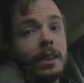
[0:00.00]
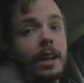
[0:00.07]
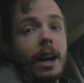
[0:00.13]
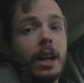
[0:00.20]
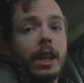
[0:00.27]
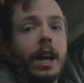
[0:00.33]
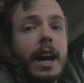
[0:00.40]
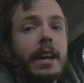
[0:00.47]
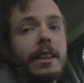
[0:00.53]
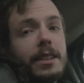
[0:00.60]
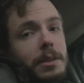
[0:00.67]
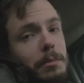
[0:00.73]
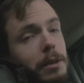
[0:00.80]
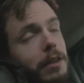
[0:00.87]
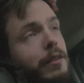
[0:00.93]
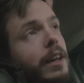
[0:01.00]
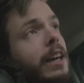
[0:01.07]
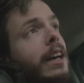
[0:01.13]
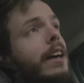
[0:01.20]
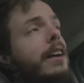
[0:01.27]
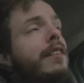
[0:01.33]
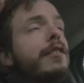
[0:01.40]
A lot of this movie
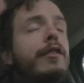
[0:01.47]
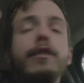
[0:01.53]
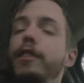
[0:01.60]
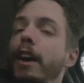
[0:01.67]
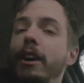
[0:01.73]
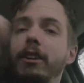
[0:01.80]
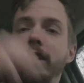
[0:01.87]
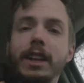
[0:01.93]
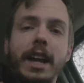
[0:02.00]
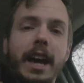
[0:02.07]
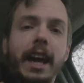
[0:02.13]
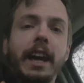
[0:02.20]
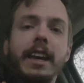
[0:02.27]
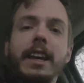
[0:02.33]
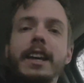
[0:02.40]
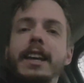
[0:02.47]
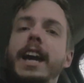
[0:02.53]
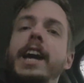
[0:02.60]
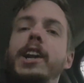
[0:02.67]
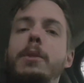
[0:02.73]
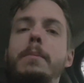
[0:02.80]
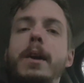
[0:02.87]
felt like
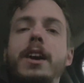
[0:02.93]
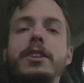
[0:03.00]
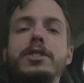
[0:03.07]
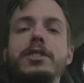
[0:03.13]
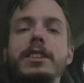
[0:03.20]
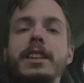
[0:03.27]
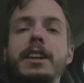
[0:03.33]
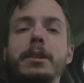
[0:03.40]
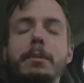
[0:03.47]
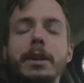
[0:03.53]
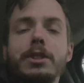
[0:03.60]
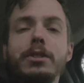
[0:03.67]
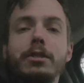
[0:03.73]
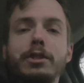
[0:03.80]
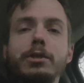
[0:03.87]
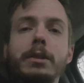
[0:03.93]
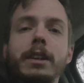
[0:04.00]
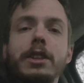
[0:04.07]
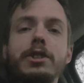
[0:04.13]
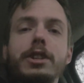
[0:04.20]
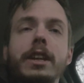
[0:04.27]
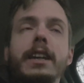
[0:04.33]
an homage to the original
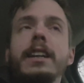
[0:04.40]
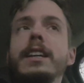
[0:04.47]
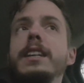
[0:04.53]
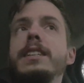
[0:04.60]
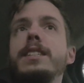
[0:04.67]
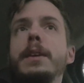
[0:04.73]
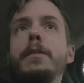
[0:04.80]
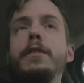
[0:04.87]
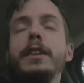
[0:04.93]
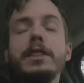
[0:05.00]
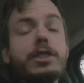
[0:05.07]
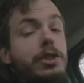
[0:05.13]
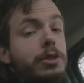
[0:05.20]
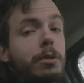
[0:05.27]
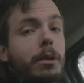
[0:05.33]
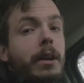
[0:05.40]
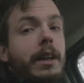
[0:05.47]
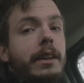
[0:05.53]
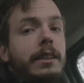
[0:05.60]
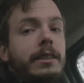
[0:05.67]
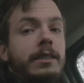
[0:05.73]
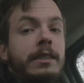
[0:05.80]
trilogy. Some of it in
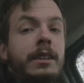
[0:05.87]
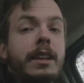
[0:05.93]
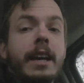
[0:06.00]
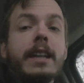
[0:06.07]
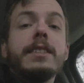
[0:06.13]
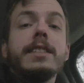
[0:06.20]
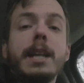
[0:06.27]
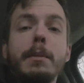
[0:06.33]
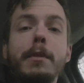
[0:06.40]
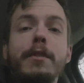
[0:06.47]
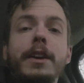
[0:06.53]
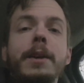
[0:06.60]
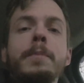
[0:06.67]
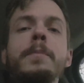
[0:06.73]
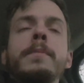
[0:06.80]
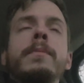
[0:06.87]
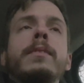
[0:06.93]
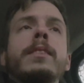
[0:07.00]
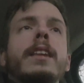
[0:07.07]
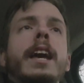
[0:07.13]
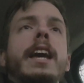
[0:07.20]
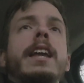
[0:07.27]
story, and some of it
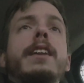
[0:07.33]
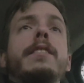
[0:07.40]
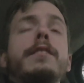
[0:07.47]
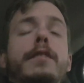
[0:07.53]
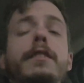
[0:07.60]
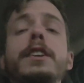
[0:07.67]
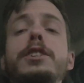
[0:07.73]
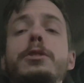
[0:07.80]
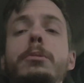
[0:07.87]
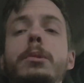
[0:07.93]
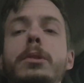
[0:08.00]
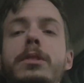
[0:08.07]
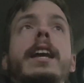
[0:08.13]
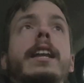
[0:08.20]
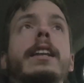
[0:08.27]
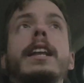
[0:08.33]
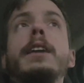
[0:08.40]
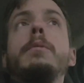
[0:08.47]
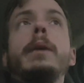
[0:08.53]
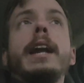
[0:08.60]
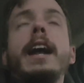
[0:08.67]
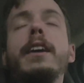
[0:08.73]
in visuals. They
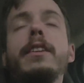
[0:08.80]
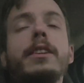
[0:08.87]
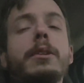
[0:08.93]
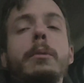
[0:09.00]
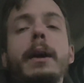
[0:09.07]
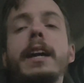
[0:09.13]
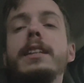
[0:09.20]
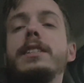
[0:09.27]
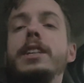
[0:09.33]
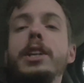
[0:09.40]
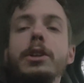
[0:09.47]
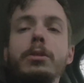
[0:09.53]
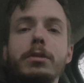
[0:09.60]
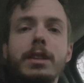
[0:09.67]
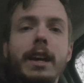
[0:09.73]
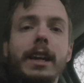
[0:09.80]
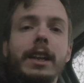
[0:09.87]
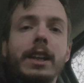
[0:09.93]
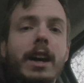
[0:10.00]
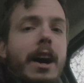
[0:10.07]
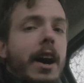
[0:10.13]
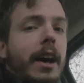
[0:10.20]
went out of their way to use a
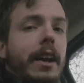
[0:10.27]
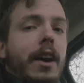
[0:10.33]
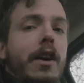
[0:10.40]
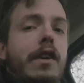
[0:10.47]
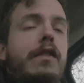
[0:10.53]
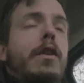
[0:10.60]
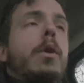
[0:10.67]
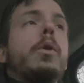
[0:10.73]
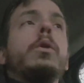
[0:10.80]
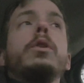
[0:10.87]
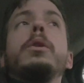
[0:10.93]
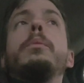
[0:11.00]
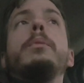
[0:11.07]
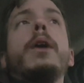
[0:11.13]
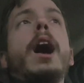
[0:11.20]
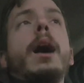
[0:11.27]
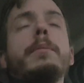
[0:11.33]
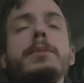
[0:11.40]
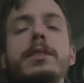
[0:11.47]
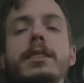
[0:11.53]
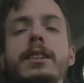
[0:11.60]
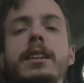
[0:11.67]
lot of old
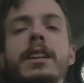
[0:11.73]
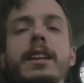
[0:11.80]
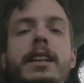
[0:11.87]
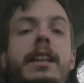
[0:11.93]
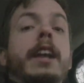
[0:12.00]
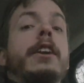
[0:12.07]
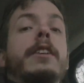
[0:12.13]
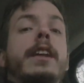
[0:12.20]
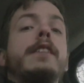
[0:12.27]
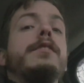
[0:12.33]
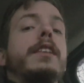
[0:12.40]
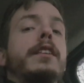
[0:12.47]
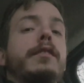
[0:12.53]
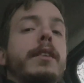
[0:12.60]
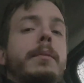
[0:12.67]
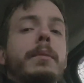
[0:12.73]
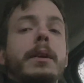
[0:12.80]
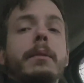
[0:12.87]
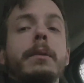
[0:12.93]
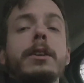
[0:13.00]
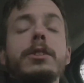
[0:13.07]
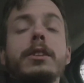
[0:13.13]
props that are definitely from the
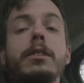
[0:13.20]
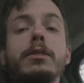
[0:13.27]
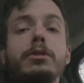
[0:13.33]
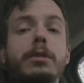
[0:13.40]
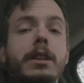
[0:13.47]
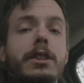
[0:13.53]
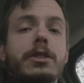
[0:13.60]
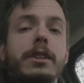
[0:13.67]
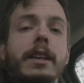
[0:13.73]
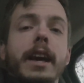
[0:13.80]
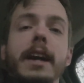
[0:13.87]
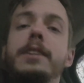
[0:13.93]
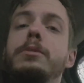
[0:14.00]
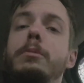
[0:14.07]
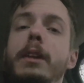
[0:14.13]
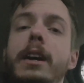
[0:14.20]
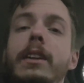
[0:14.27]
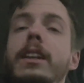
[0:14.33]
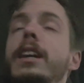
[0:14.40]
original trilogy as well.